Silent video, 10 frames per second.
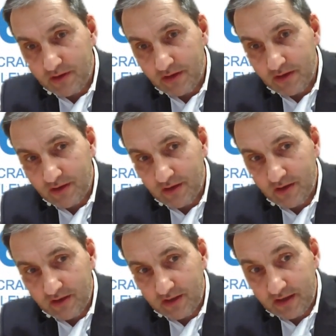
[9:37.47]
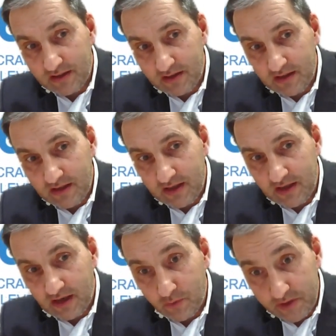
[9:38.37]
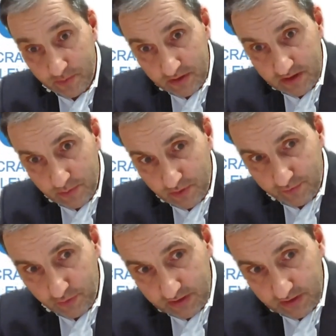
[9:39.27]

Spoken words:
that they are responsible for,